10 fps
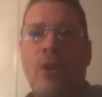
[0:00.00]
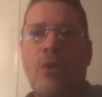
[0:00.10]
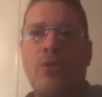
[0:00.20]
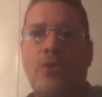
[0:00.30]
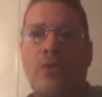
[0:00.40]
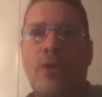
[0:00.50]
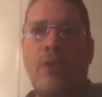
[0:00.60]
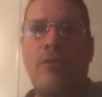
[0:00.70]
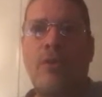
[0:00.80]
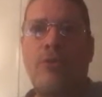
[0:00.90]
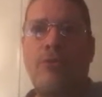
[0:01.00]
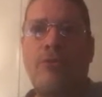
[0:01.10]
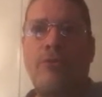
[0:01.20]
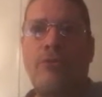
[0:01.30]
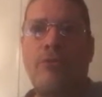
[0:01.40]
Also gave you two
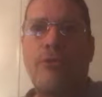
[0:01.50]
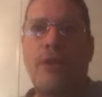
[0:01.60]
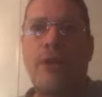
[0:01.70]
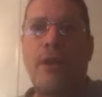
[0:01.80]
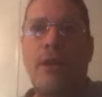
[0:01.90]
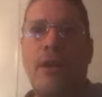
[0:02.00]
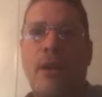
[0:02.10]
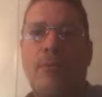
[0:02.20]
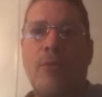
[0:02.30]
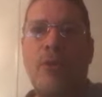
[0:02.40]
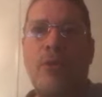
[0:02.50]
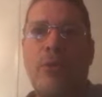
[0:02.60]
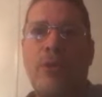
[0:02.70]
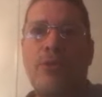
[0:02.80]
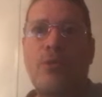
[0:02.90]
free complimentary
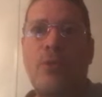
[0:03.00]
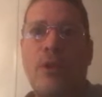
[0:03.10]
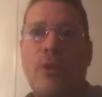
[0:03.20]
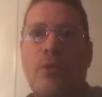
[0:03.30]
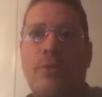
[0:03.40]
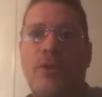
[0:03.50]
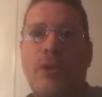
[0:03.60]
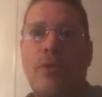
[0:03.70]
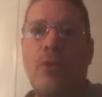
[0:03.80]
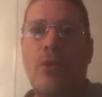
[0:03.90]
winners, one on the website,